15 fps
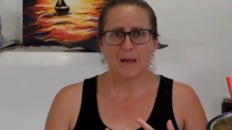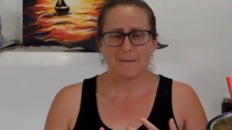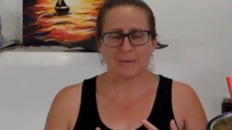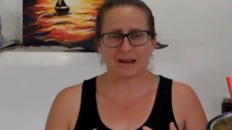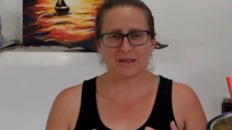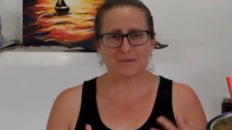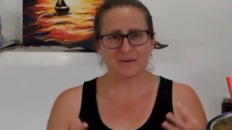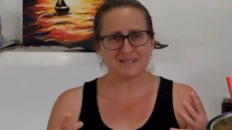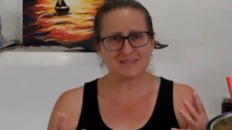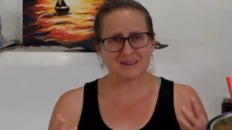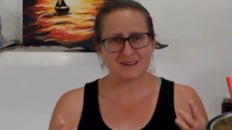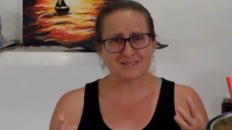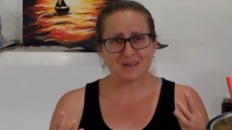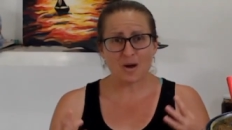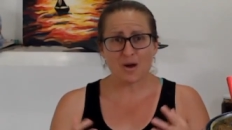But otherwise,
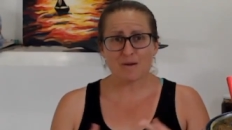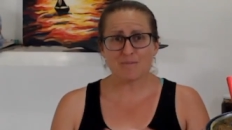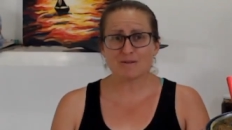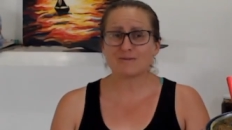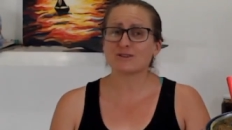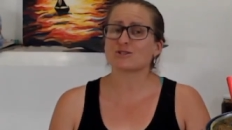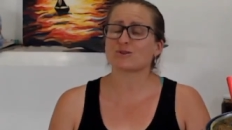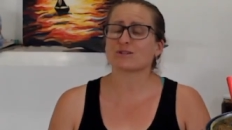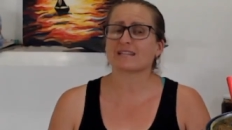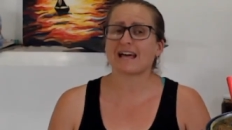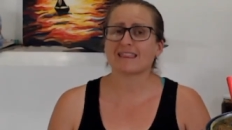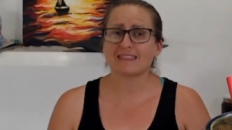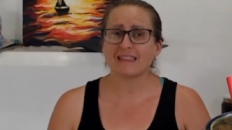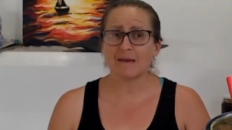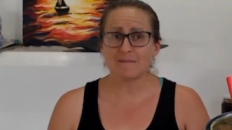guys, I hope you've enjoyed
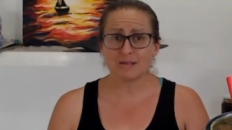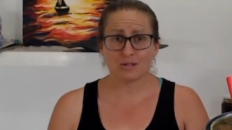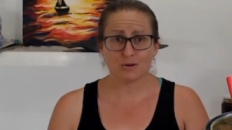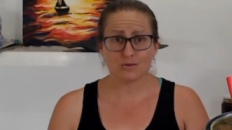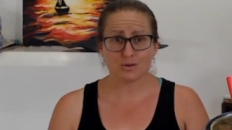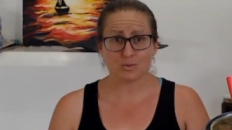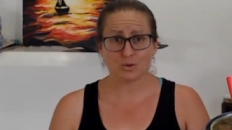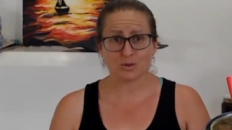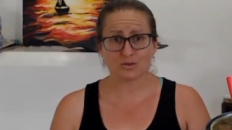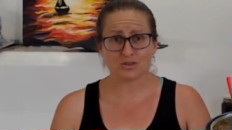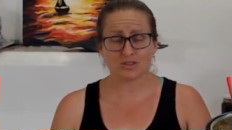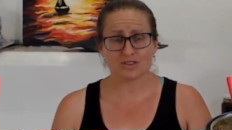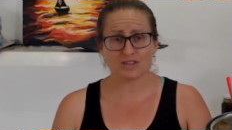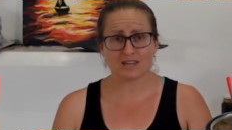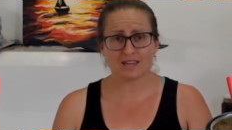that. Let me know if you
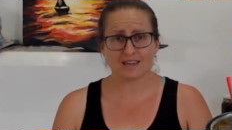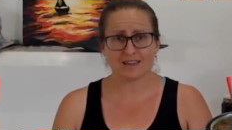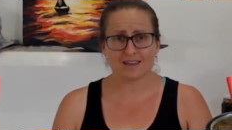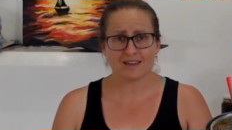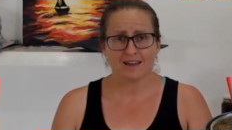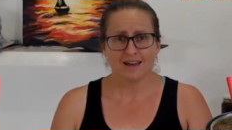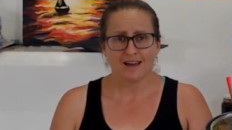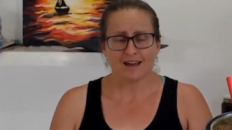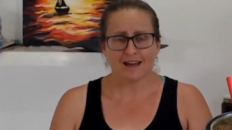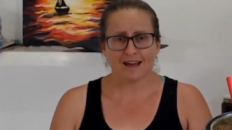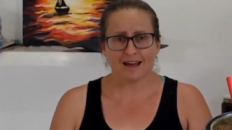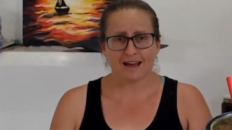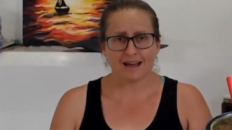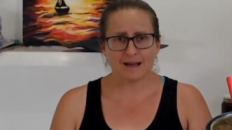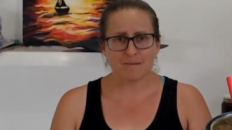want the
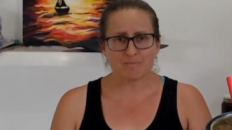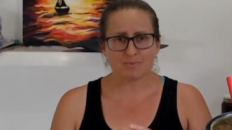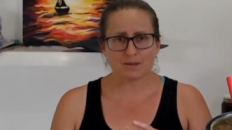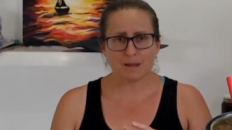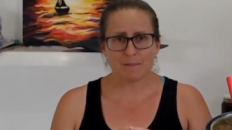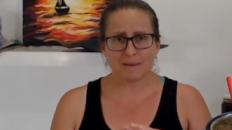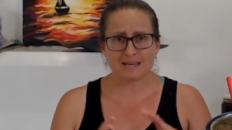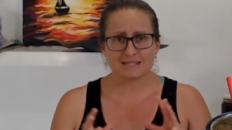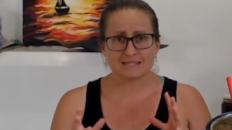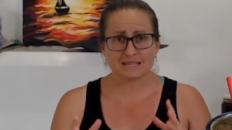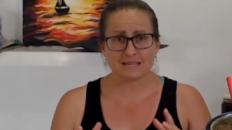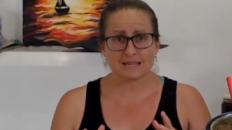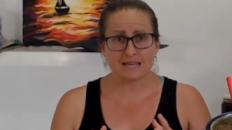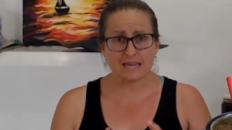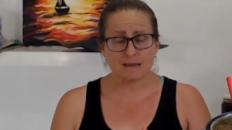
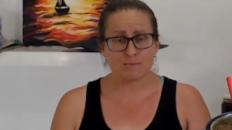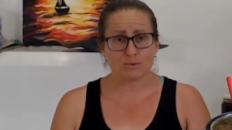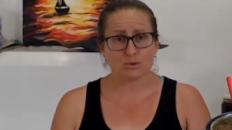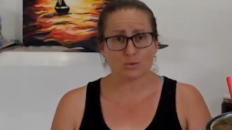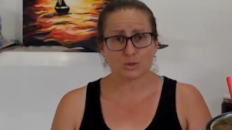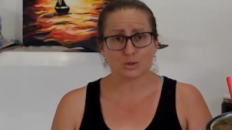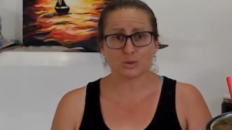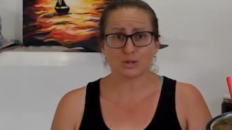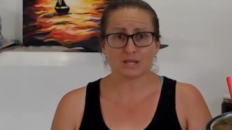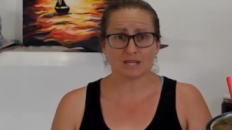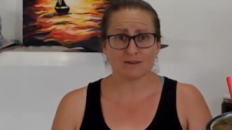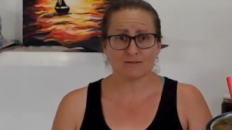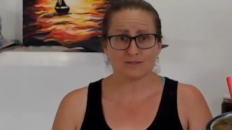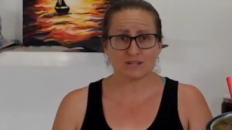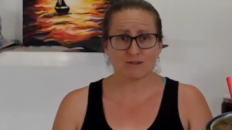amazing ebook with all the
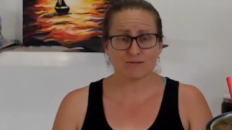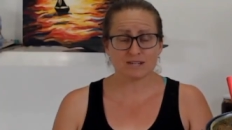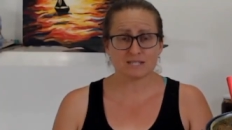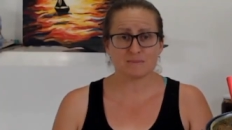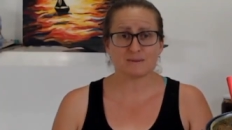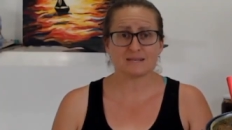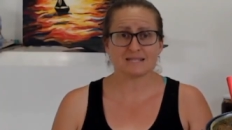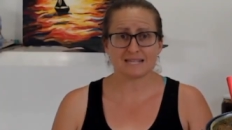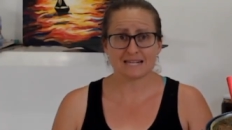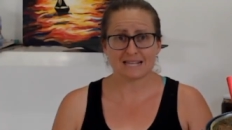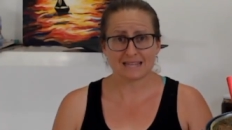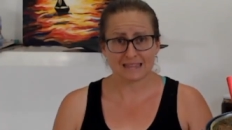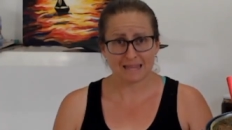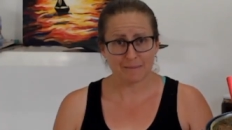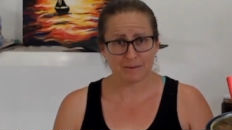gifting recipes in
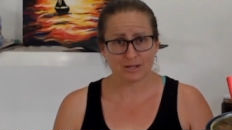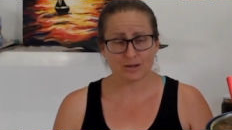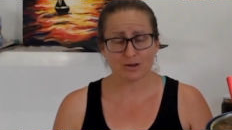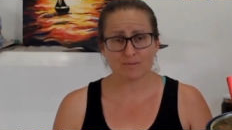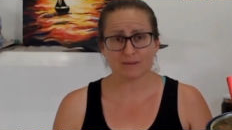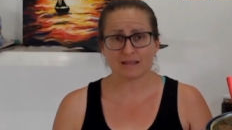it. Let me know.